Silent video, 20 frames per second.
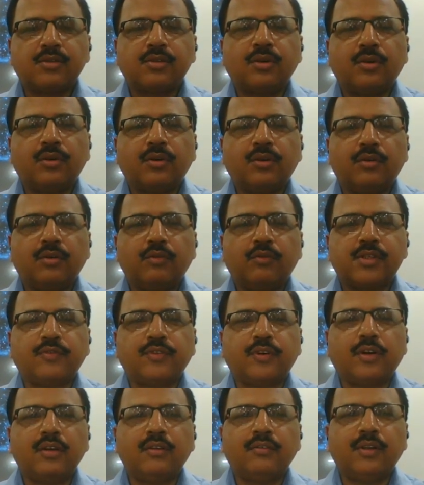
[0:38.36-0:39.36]
So
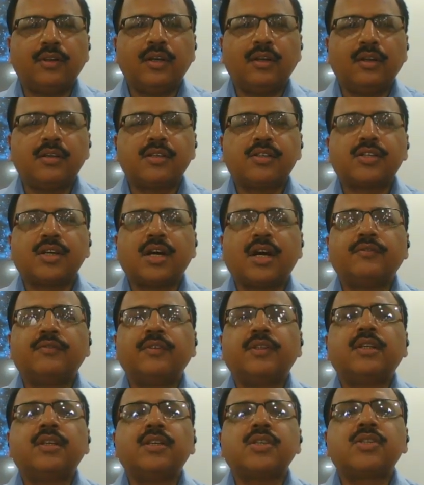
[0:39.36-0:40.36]
first of all, we'll
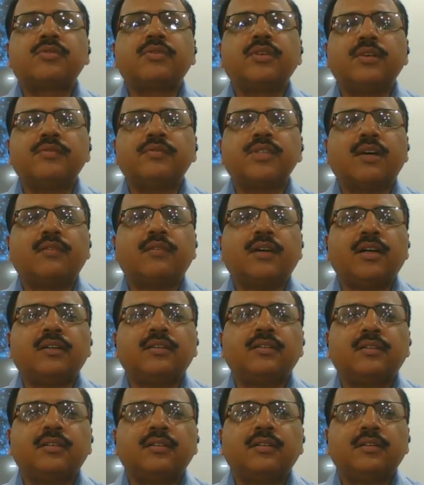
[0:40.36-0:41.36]
start with the history of
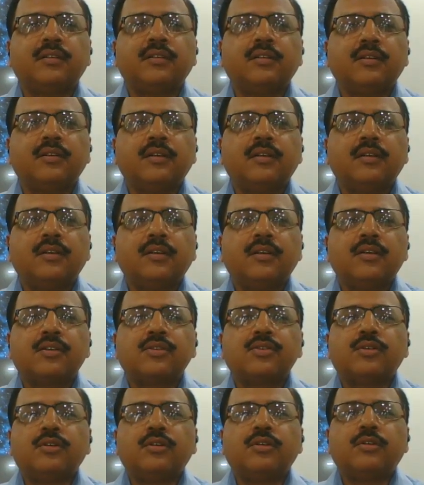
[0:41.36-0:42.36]
Java.
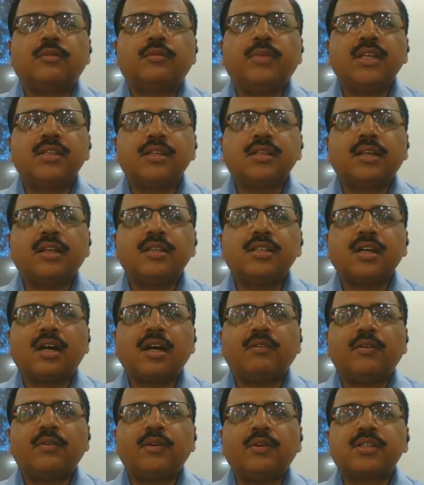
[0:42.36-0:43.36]
So basically,
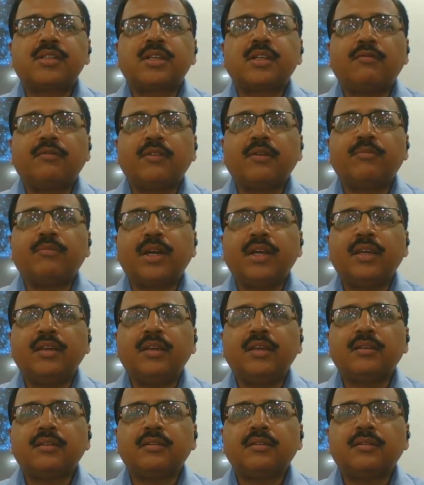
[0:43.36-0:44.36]
Java was developed
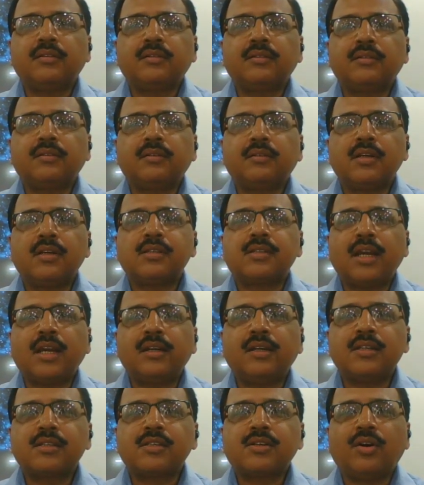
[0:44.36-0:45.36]
by a
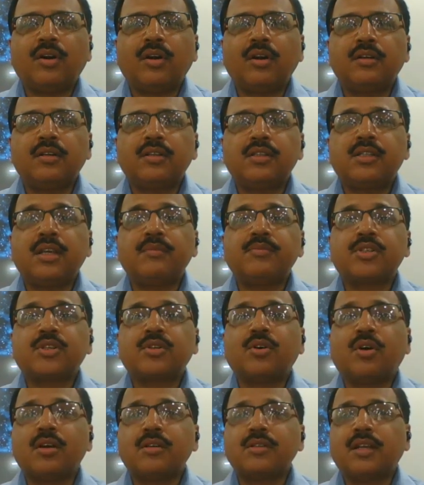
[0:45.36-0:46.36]
scientist called
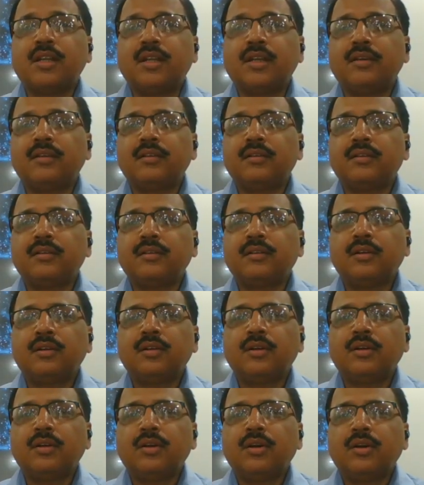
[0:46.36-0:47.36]
James Gosling,
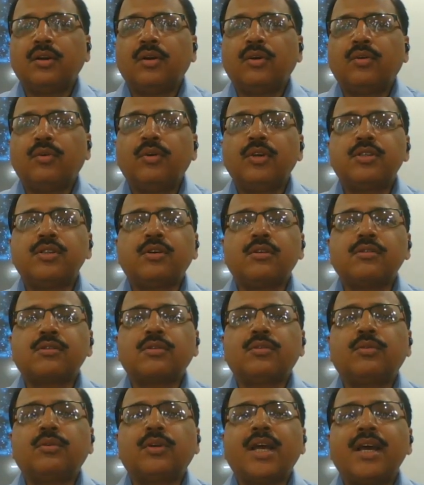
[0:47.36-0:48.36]
who is
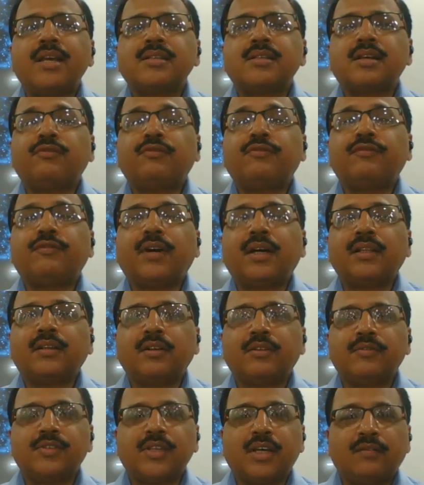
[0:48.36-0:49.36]
also known as a
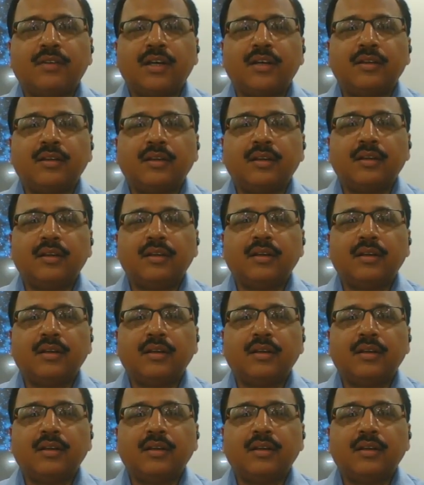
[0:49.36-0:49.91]
father of Java.